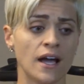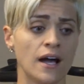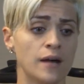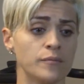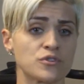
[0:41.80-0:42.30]

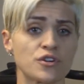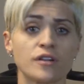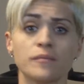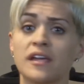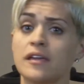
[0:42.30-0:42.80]
um,
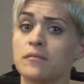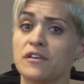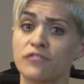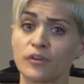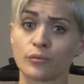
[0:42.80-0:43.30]
started making
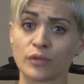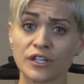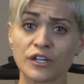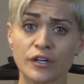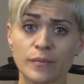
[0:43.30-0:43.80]
me feel
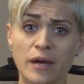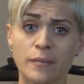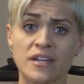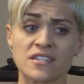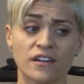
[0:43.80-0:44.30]
really good about
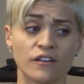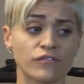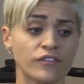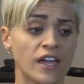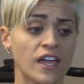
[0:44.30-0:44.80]

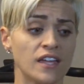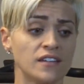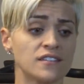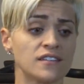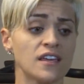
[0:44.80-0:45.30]
myself.
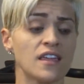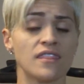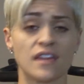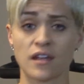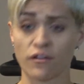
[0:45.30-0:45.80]
And
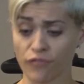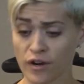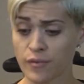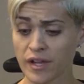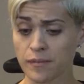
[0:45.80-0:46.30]
then a
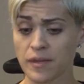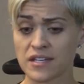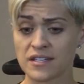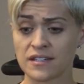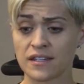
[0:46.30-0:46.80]
friend
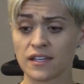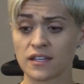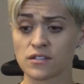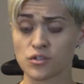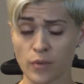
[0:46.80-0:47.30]
recommended
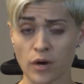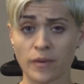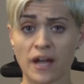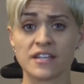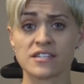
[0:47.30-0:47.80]
Smart
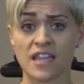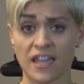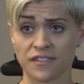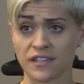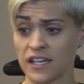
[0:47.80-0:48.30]
Bodies,
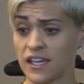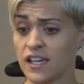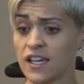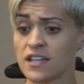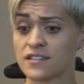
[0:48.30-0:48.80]

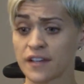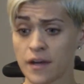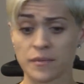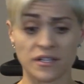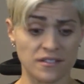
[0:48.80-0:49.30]
Anthony, to
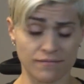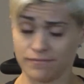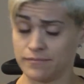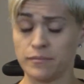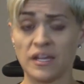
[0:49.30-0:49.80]
come and
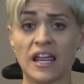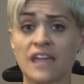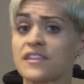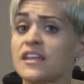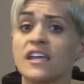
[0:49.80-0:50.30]
meet
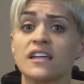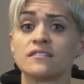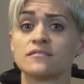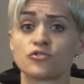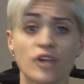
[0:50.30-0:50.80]
Anthony
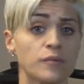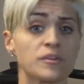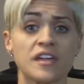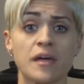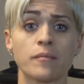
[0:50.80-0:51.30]
and train
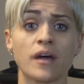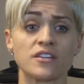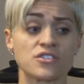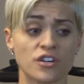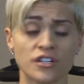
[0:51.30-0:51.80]
with him.
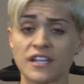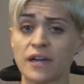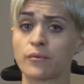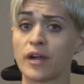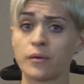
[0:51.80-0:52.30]
I started
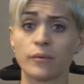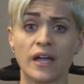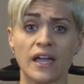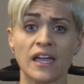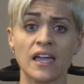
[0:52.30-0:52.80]
that right
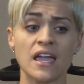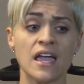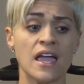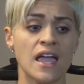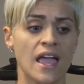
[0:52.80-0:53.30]
away,
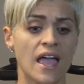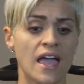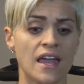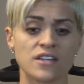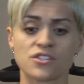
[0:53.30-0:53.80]

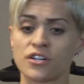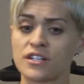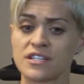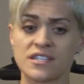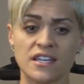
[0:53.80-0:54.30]
and I
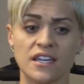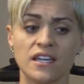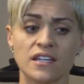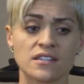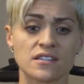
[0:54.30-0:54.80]
started to
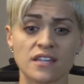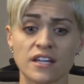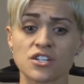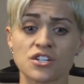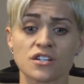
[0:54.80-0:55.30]
see
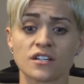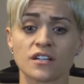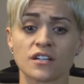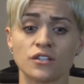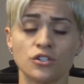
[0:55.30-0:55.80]
such
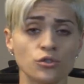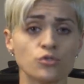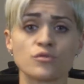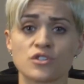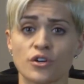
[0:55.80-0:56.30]

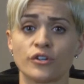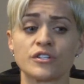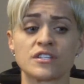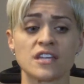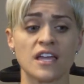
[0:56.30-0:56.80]
huge
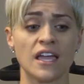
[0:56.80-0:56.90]
results